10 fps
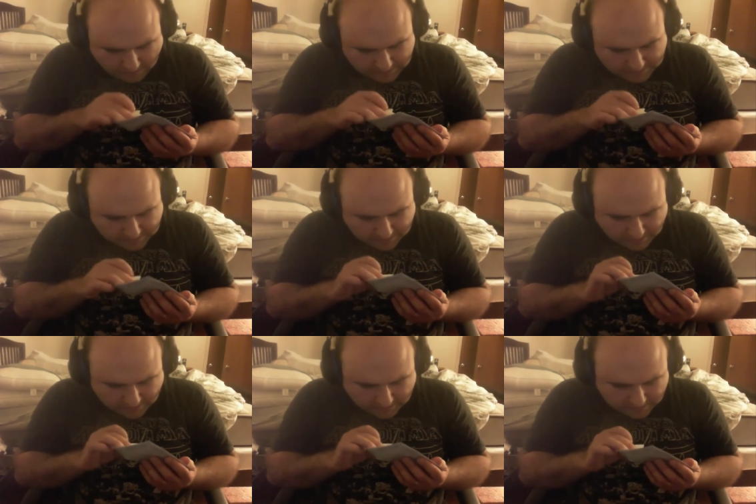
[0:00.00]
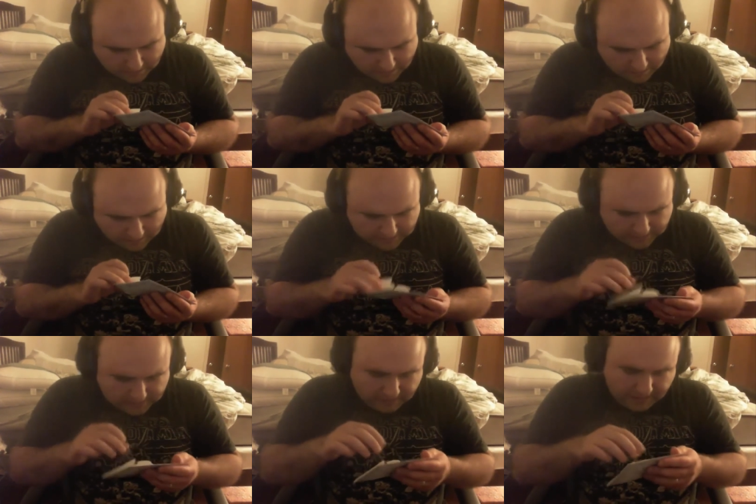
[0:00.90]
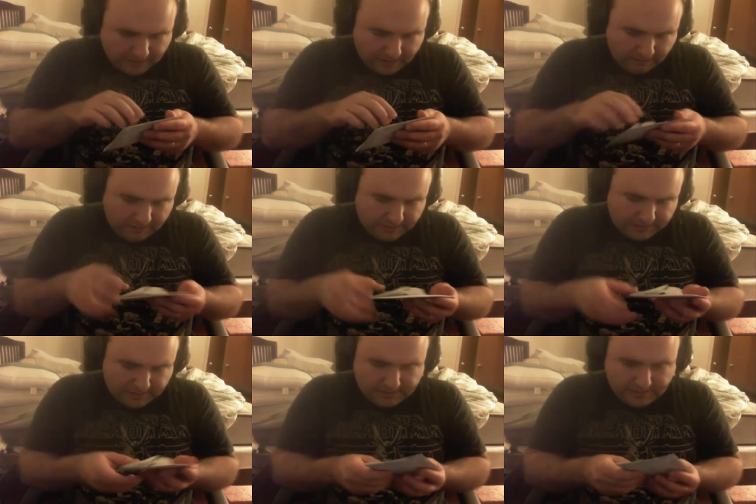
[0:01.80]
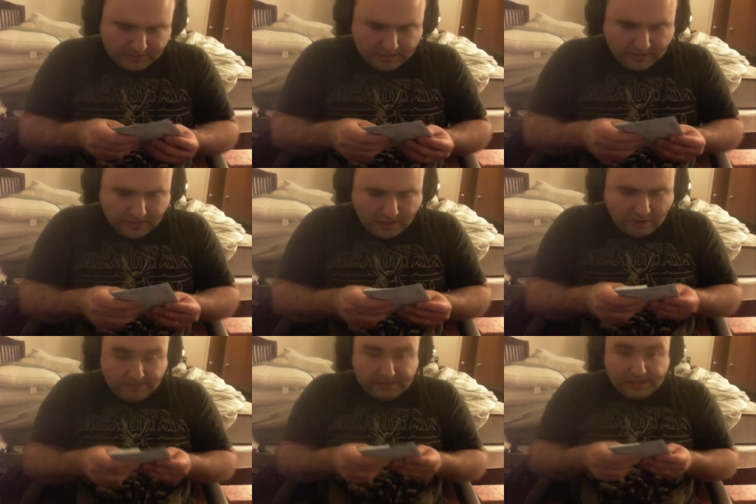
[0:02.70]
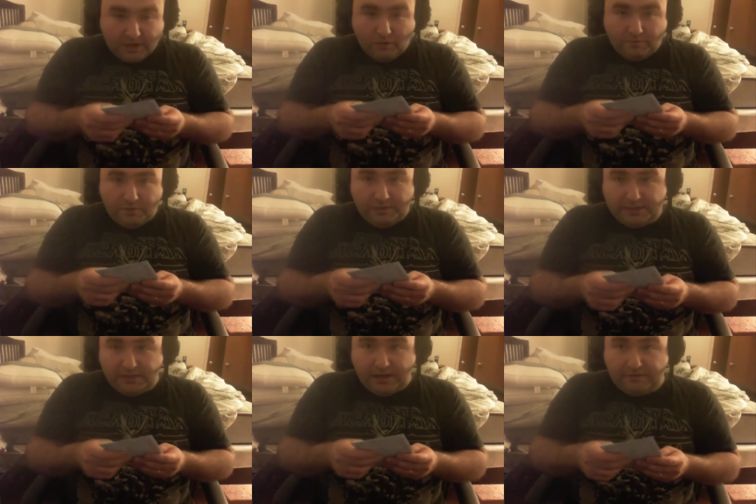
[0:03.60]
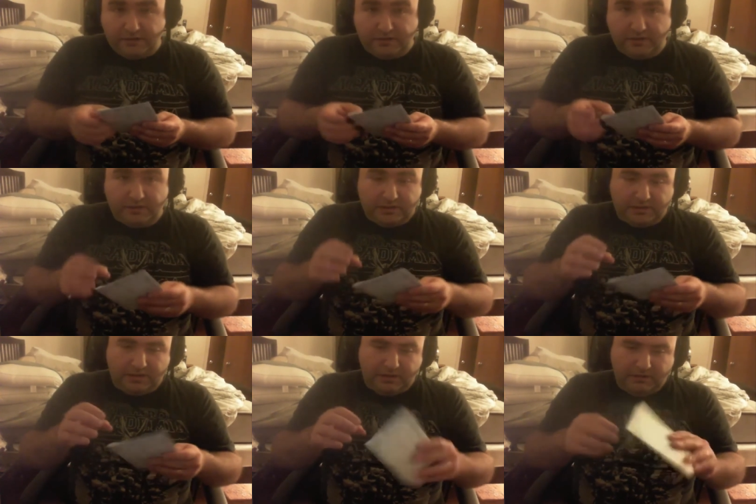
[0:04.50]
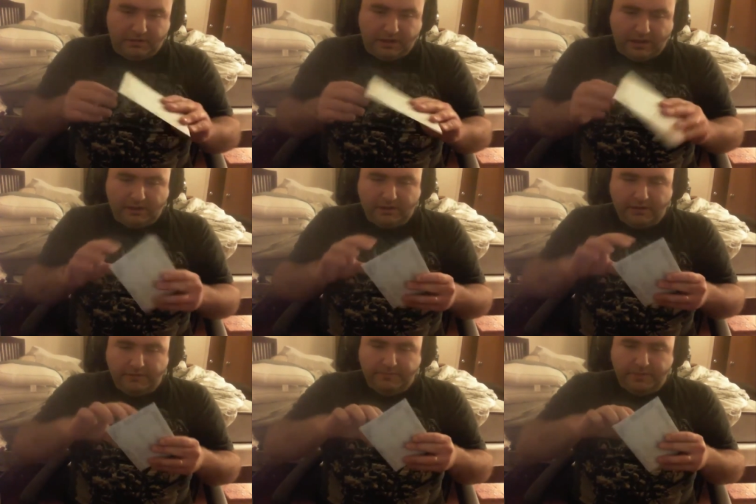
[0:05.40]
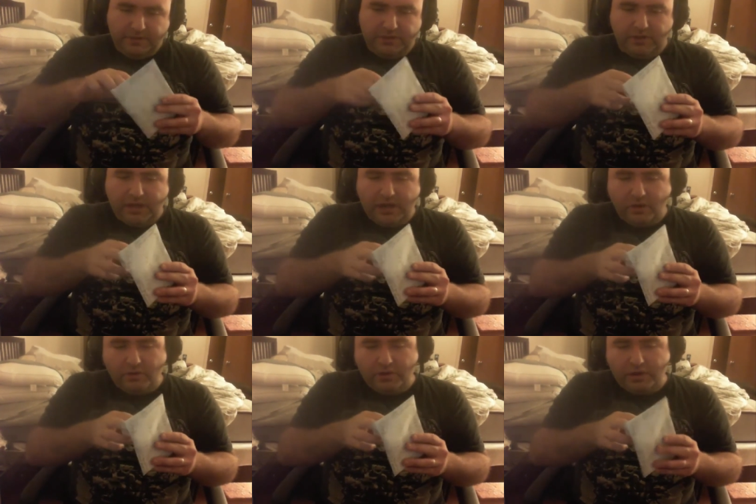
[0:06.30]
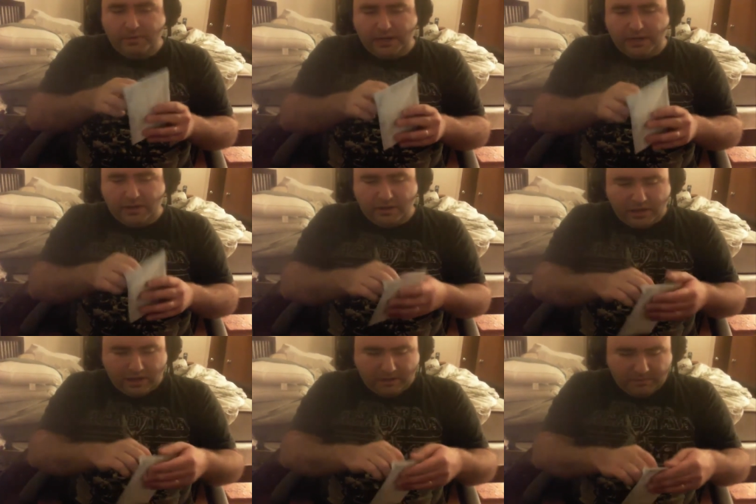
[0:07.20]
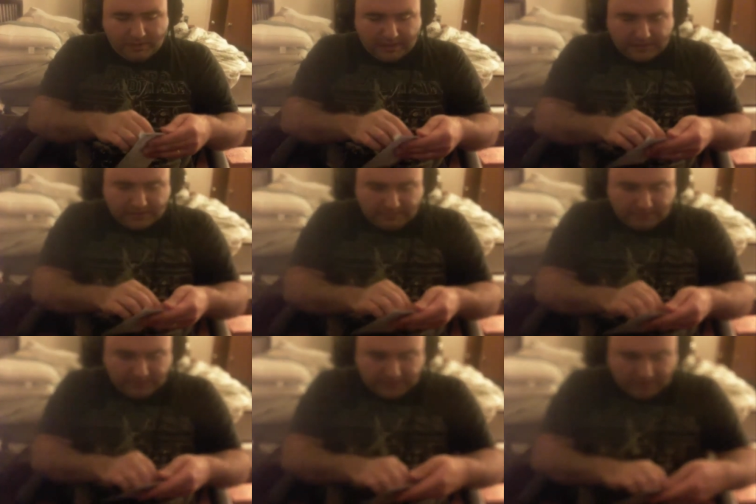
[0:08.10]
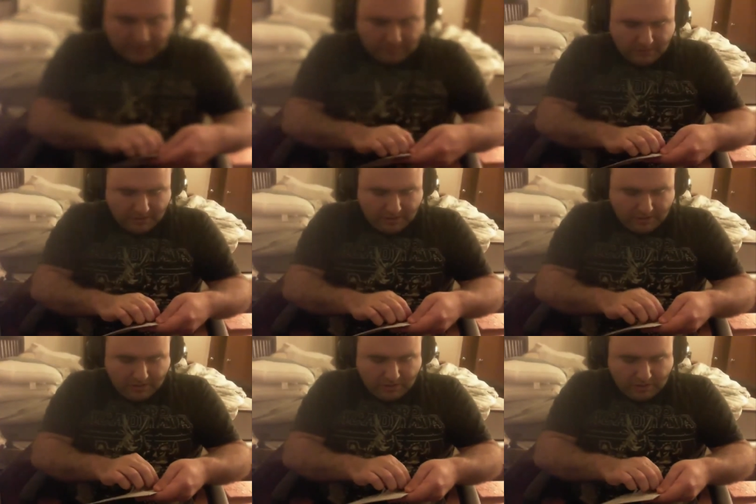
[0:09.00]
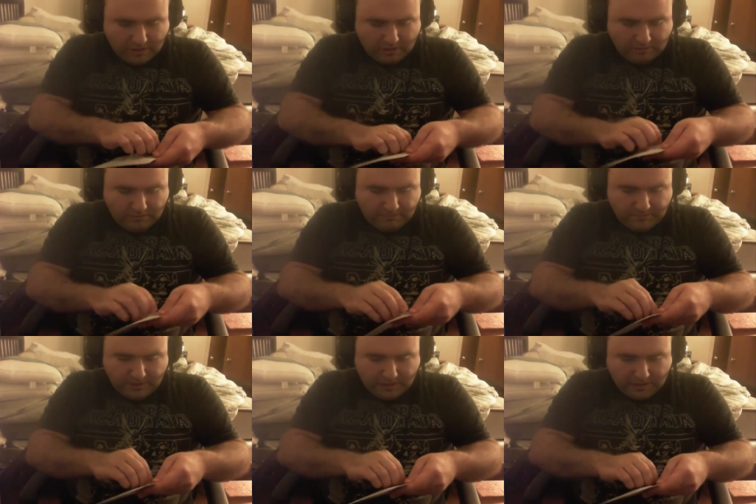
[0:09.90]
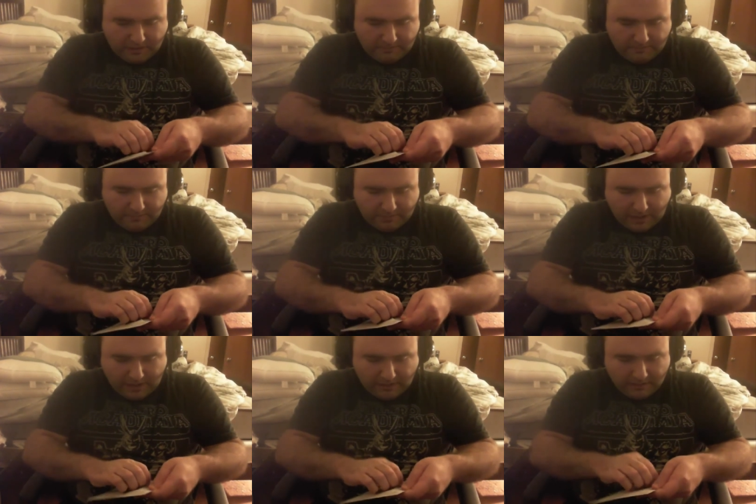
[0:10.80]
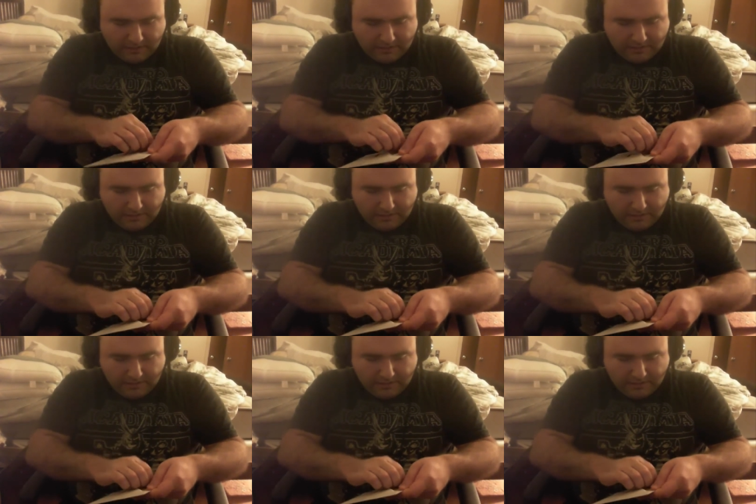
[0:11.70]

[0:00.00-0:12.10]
Oh, I see something else. Oh, I see something in here. What is this? Oh, it's not over? We still have something else in here. Okay. So not only are we getting a card, we're getting something else too. Oh. Okay.